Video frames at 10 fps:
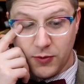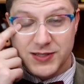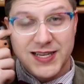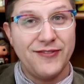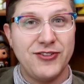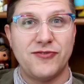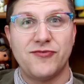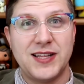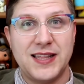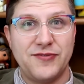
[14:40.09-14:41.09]
which I
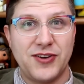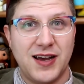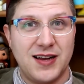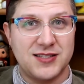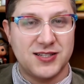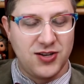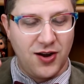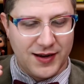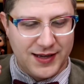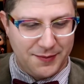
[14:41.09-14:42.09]
haven't really even gotten to
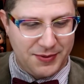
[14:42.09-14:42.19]
talking